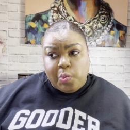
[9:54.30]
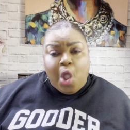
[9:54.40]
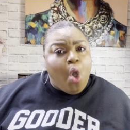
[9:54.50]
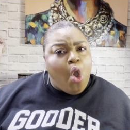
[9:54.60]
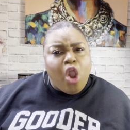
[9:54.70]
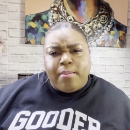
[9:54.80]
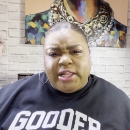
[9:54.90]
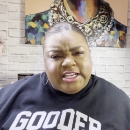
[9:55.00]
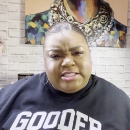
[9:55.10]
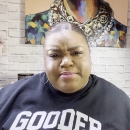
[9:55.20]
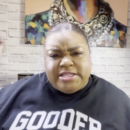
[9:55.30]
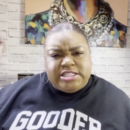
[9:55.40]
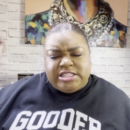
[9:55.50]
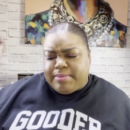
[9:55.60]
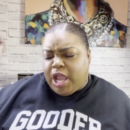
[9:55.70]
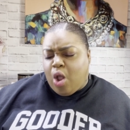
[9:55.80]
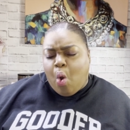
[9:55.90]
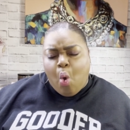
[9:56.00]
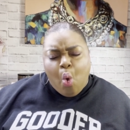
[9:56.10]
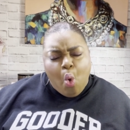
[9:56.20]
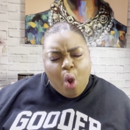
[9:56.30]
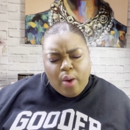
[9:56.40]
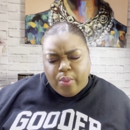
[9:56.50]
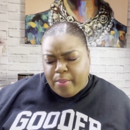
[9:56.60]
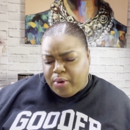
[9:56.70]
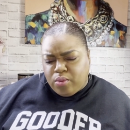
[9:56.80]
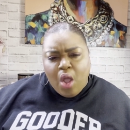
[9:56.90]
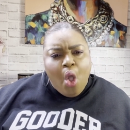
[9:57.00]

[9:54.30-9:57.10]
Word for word: Horrible ass businessman. Horrible.